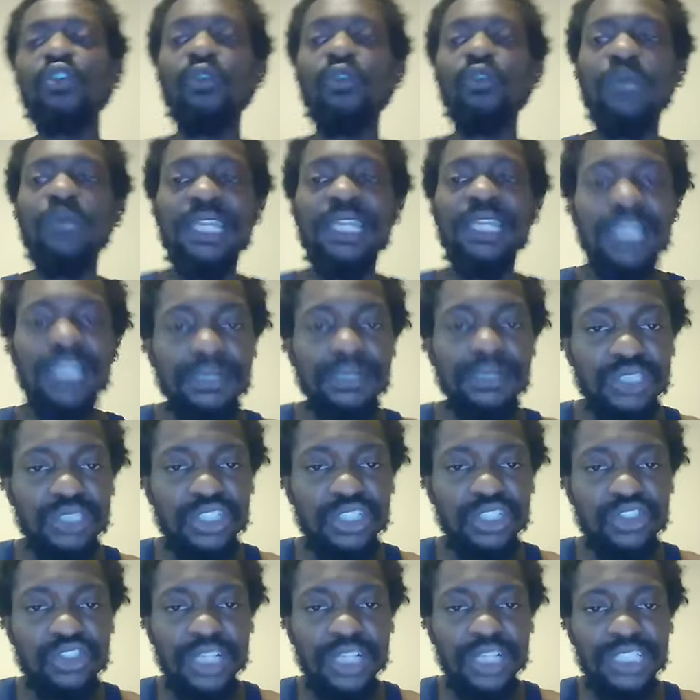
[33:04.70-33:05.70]
when it comes
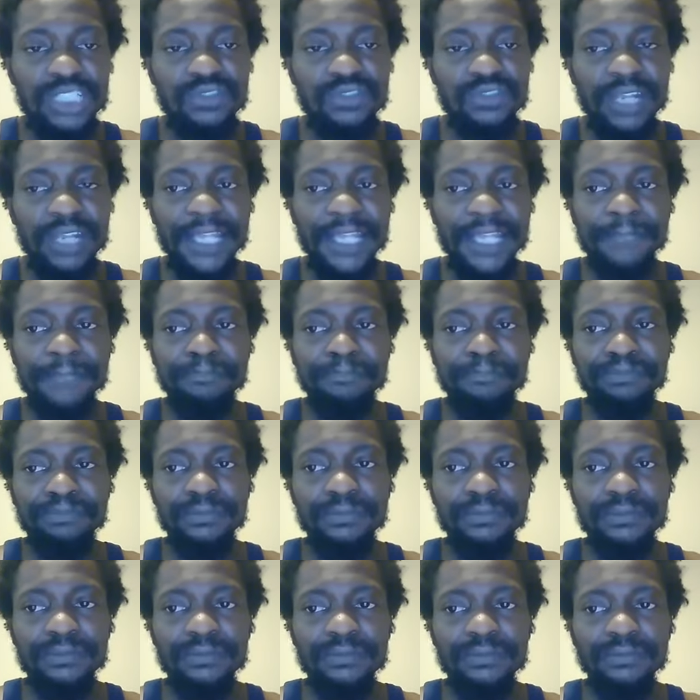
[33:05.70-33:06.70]
to trust, right?
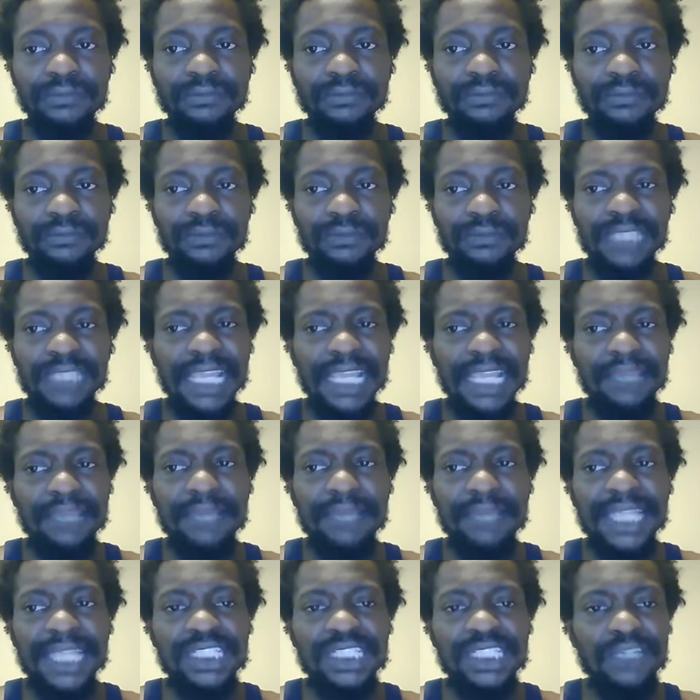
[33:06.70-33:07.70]
Like,
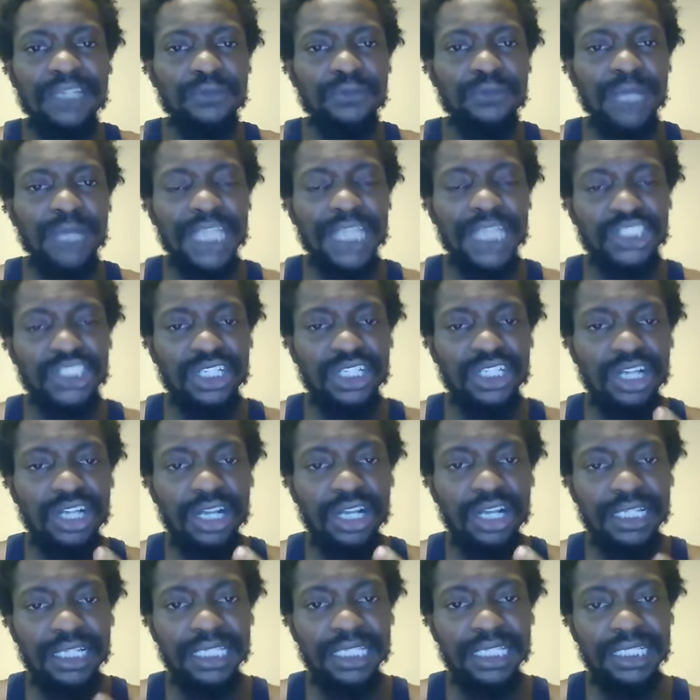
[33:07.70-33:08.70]
imagine if you got your
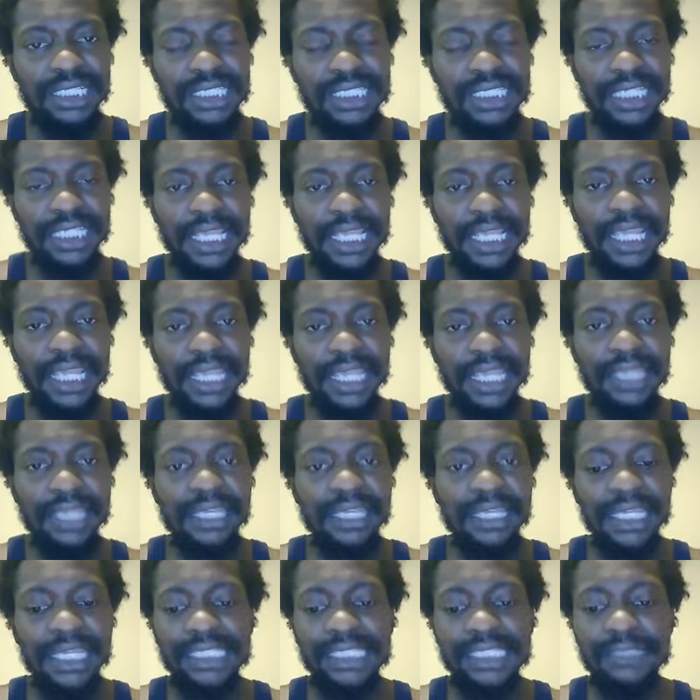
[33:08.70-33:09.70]
car keys in your hand
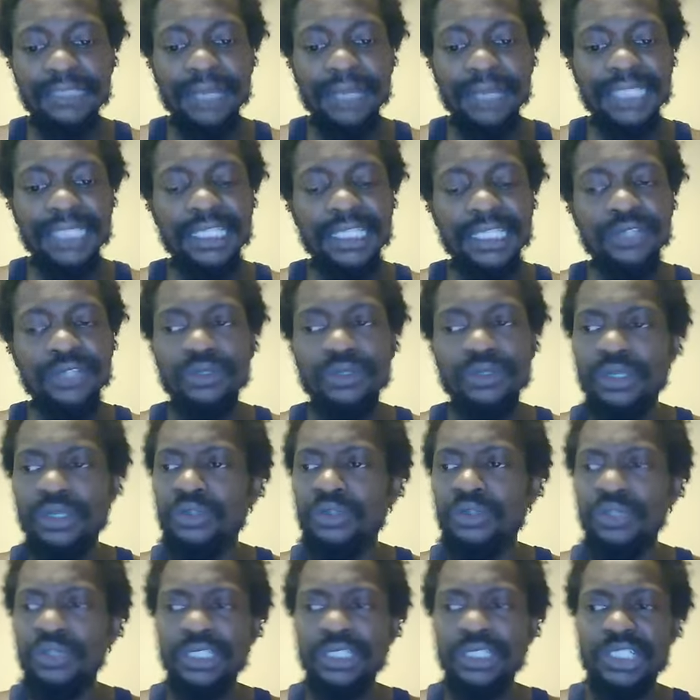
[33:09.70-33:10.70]
and somebody tell you,
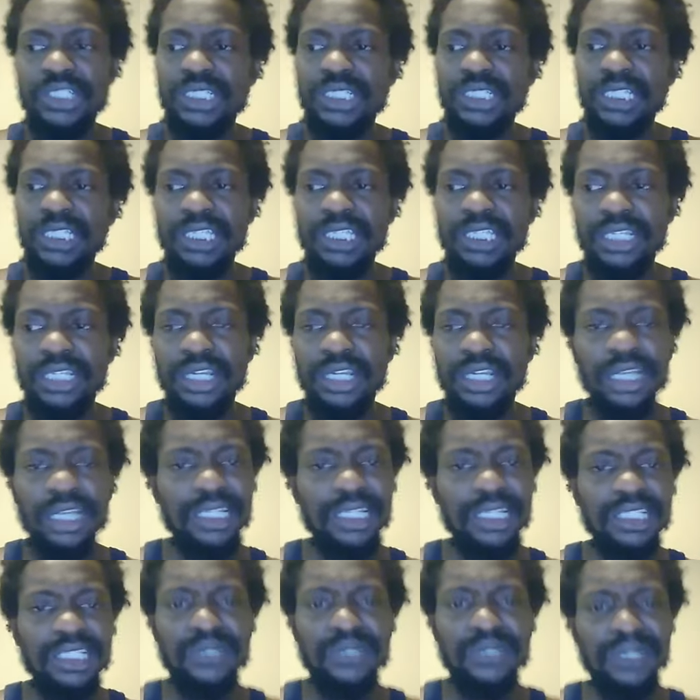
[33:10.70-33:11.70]
yo, you could just leave your car
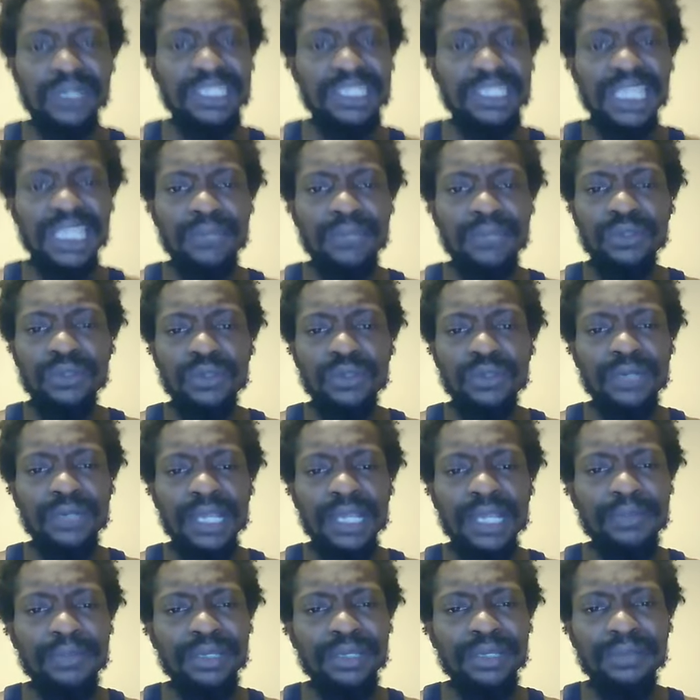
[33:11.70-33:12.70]
keys on the table. You don't
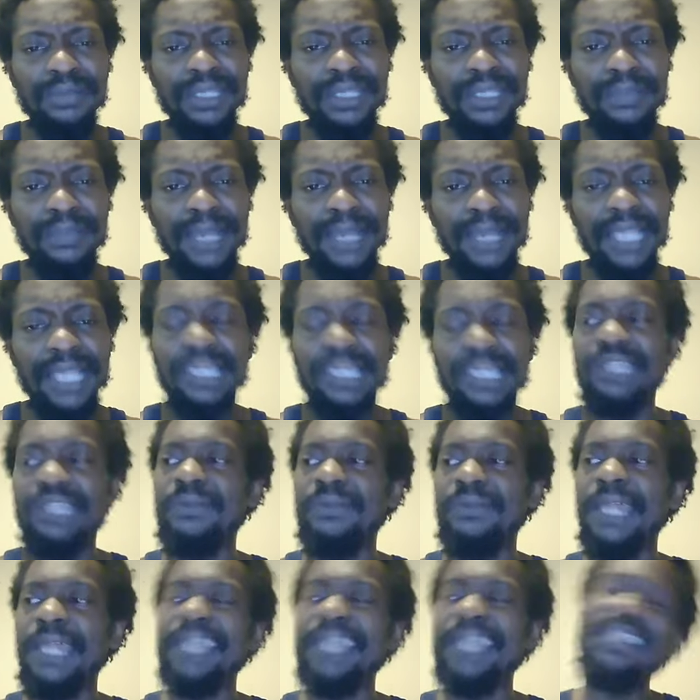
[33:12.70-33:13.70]
got to put them in your pocket. And
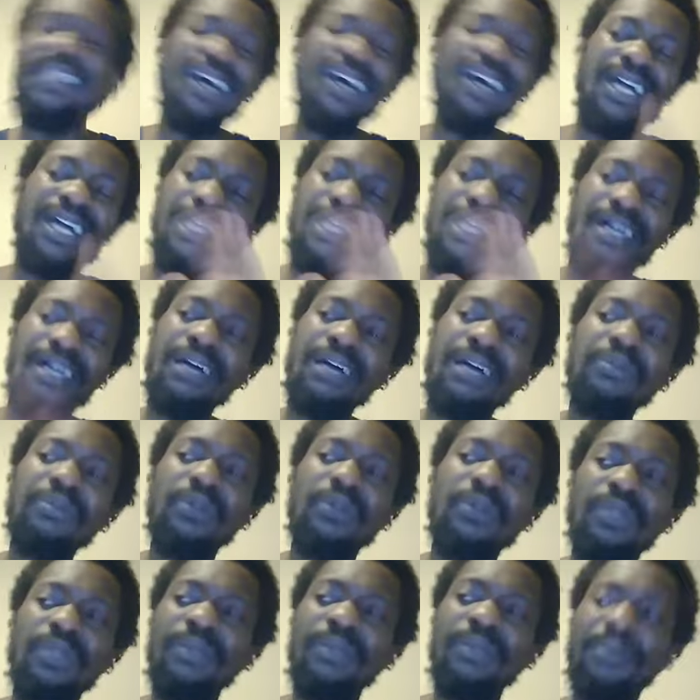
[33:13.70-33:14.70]
you like, nah, I'm
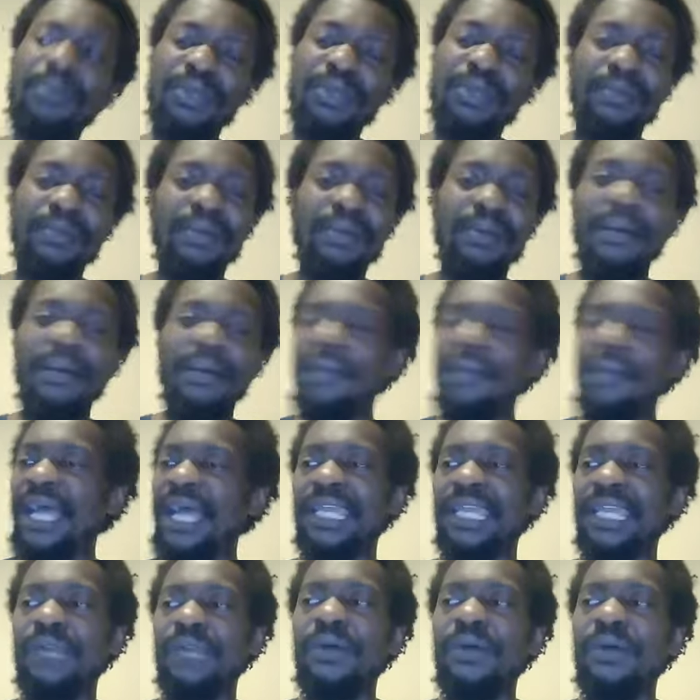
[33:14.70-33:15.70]
cool. I'm going to put them in my
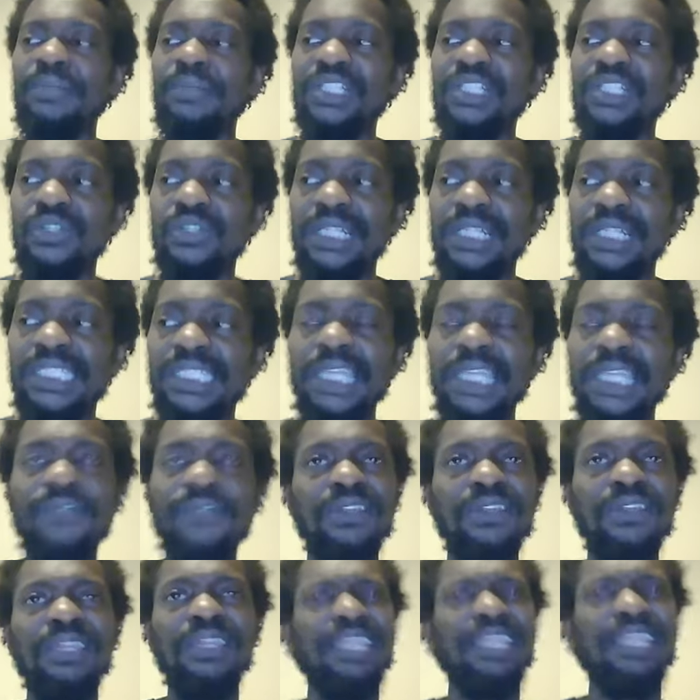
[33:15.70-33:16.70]
pocket. I want to make sure they're safe.
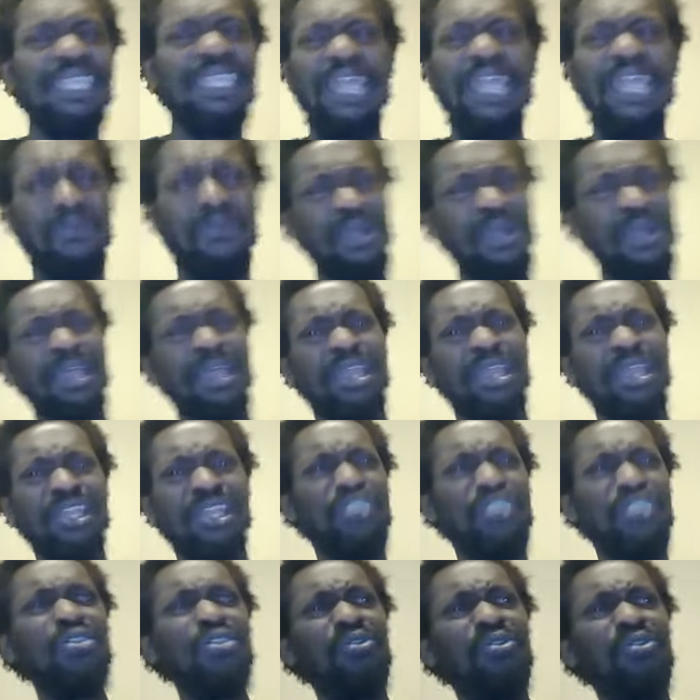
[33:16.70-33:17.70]
And they like, what?
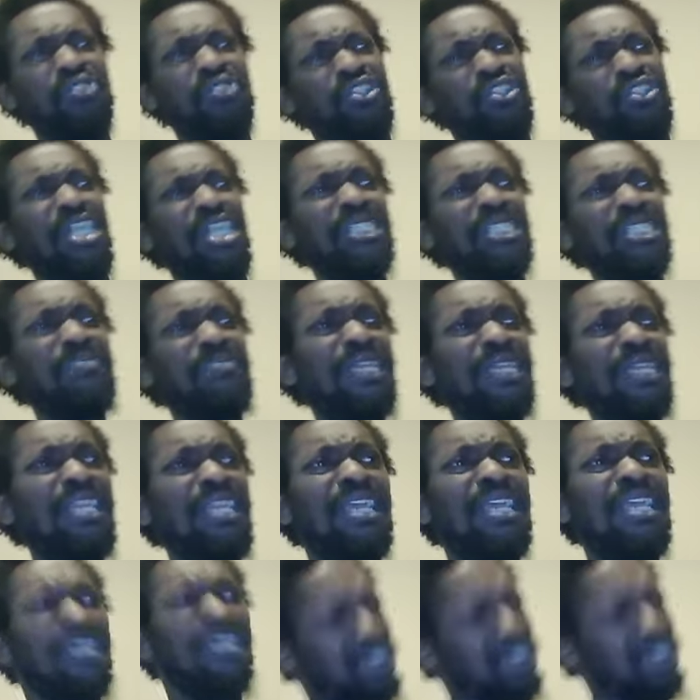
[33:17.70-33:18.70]
You don't trust me?
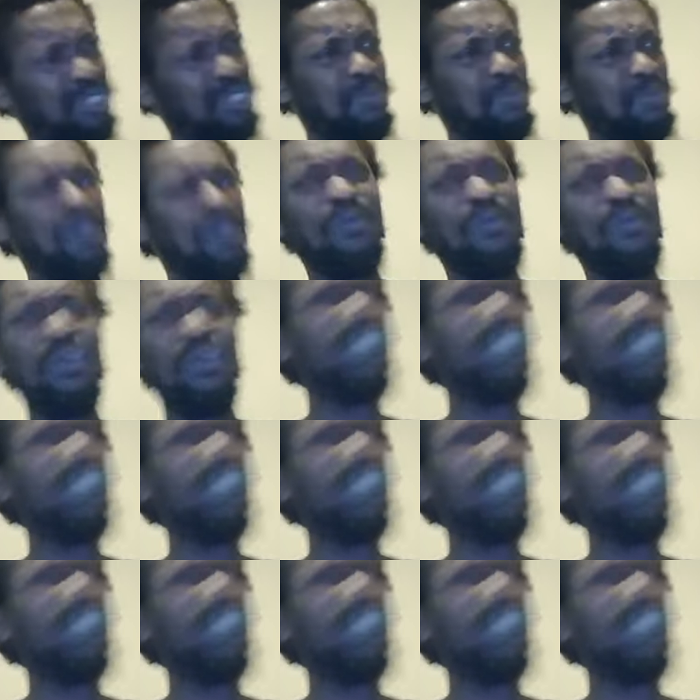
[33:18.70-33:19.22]
Just put them on the